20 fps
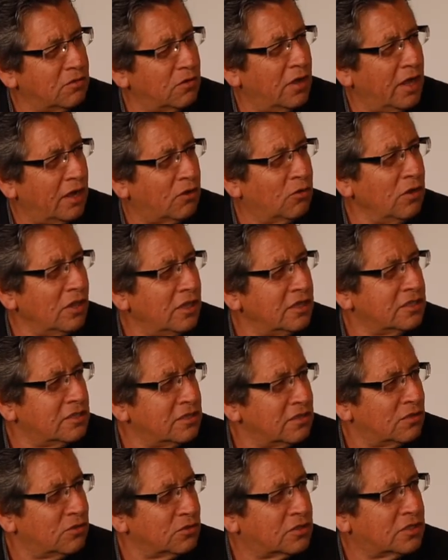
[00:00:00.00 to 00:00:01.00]
I could
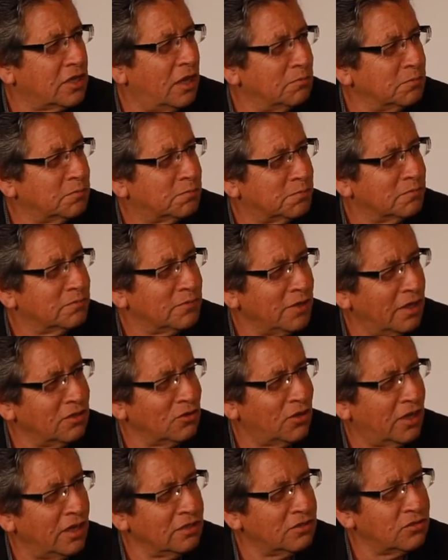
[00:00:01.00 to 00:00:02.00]
listen to some
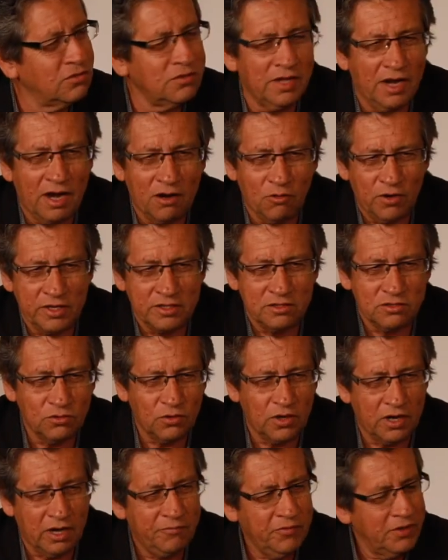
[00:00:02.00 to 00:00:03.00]
education, then I went
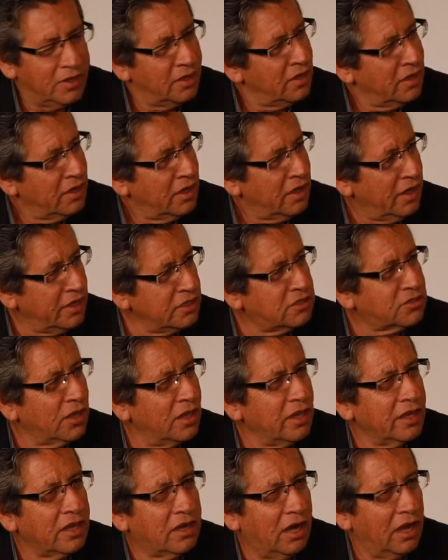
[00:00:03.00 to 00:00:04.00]
to East
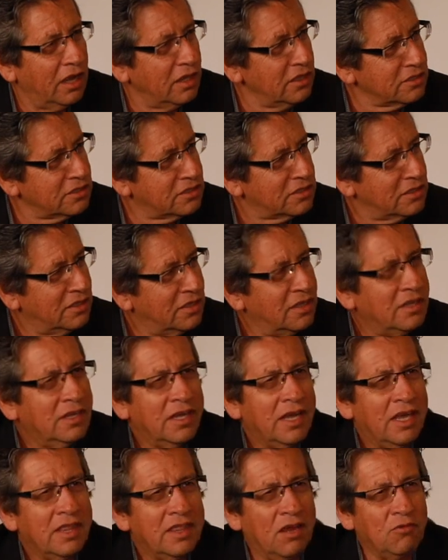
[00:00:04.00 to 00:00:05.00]
LA College.
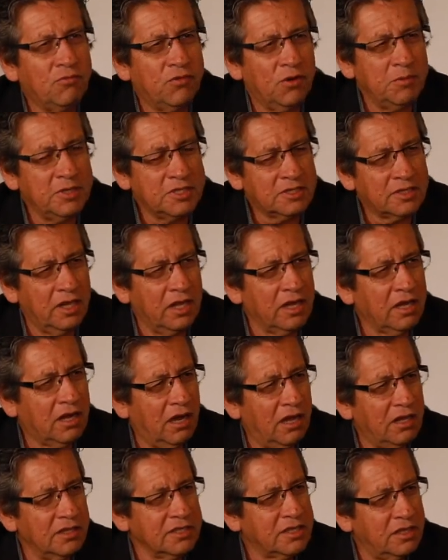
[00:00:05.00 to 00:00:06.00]
Then from East LA
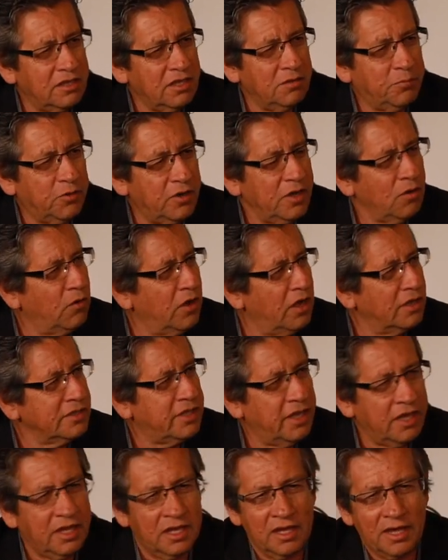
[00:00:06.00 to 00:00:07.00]
College, I did pretty well
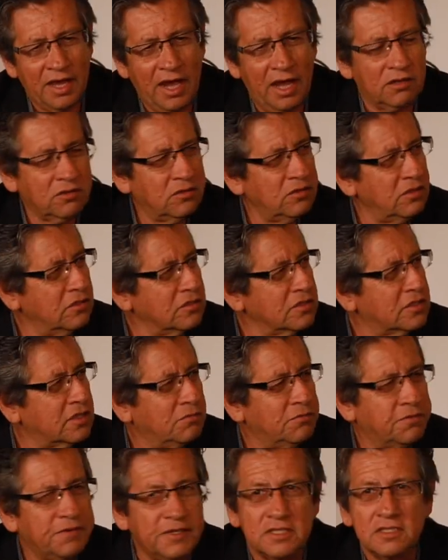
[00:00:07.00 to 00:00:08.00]
taking calculus
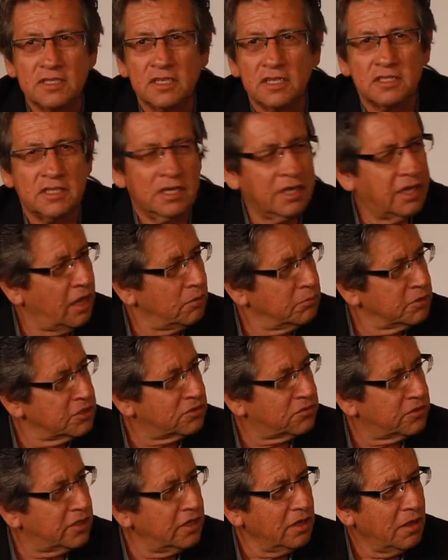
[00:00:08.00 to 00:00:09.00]
and physics and
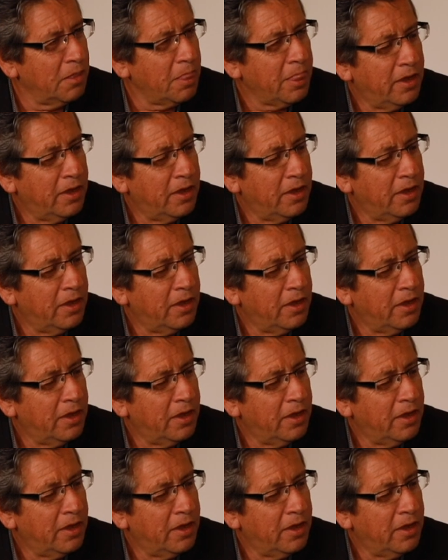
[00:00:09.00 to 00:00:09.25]
chemistry.